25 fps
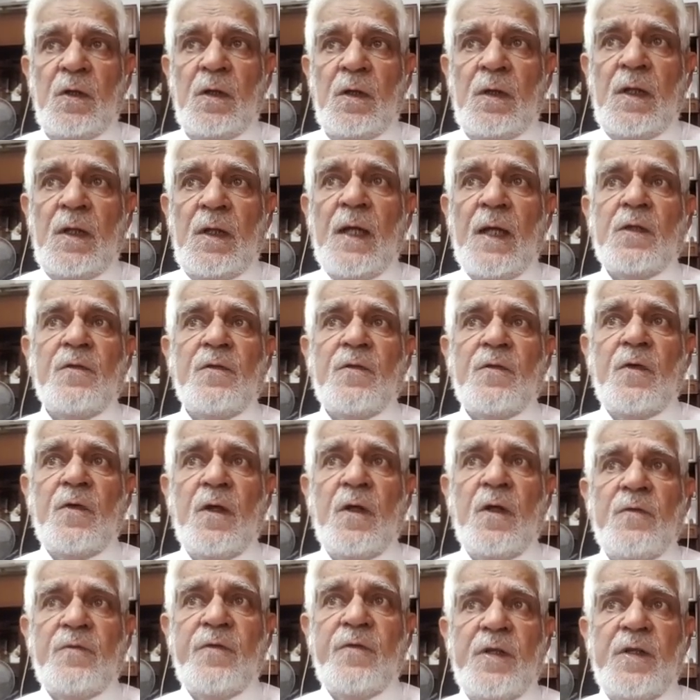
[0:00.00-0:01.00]
lack of
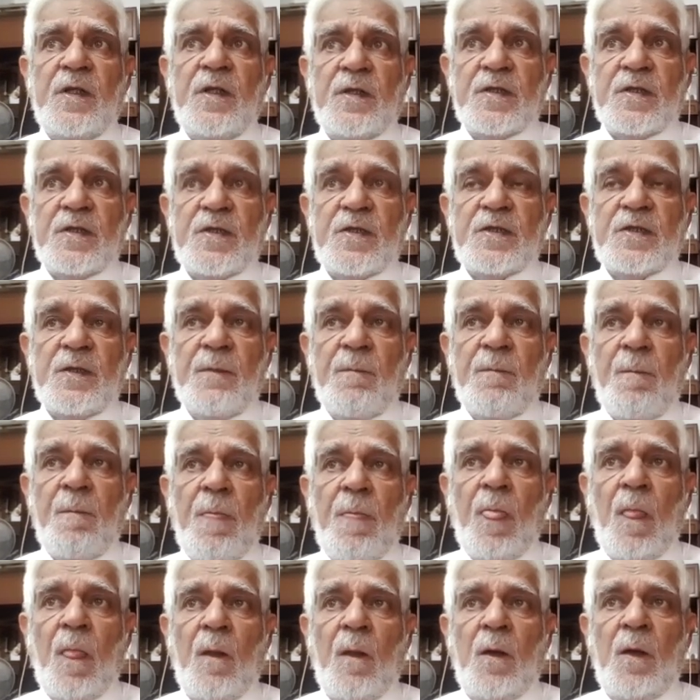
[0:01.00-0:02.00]
confidence,
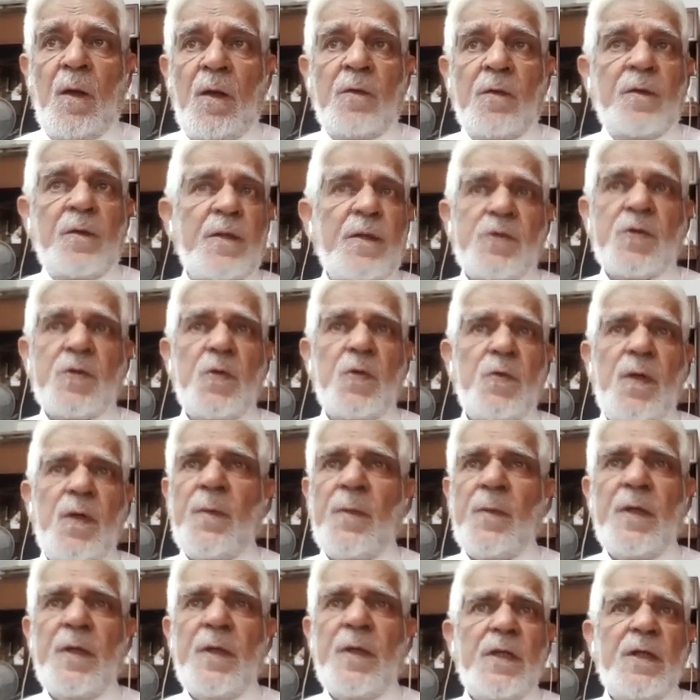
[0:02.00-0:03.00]
rescue
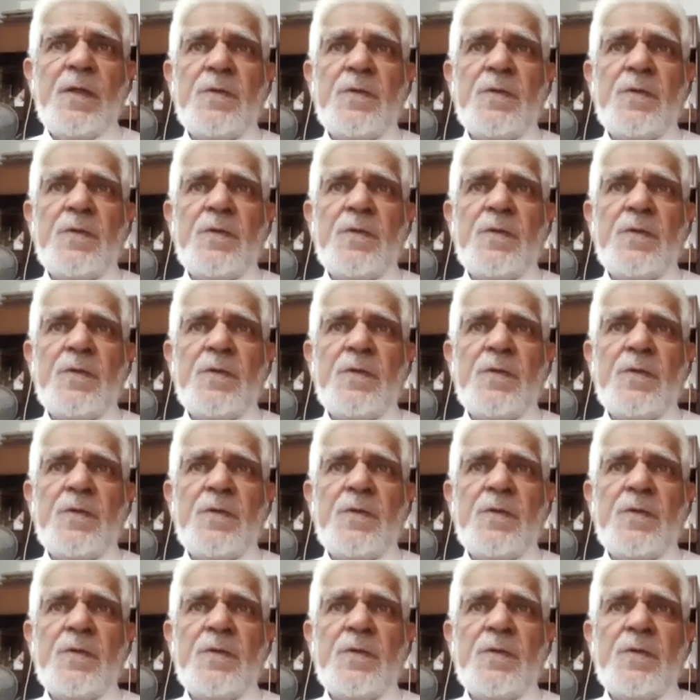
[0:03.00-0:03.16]
remedy is